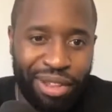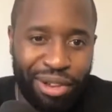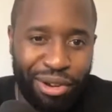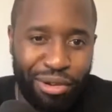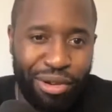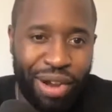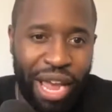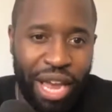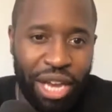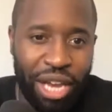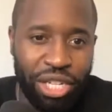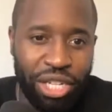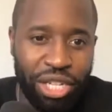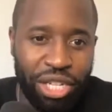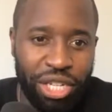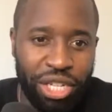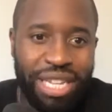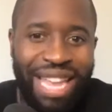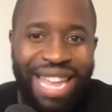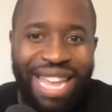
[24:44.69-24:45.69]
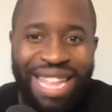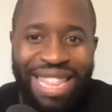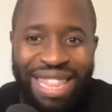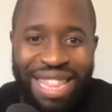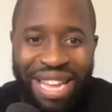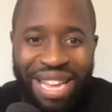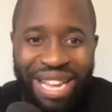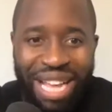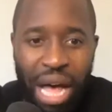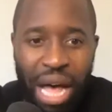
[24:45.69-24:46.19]
creations
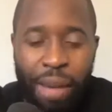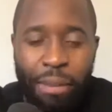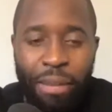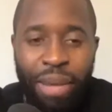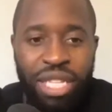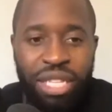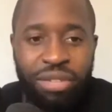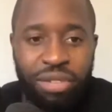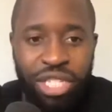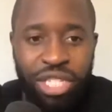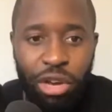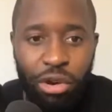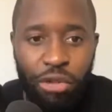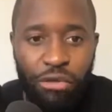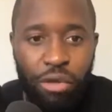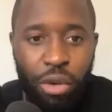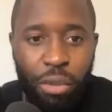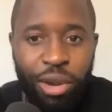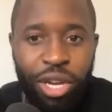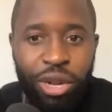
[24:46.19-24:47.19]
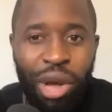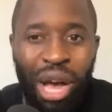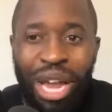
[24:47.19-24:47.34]
that come as a result of what we do.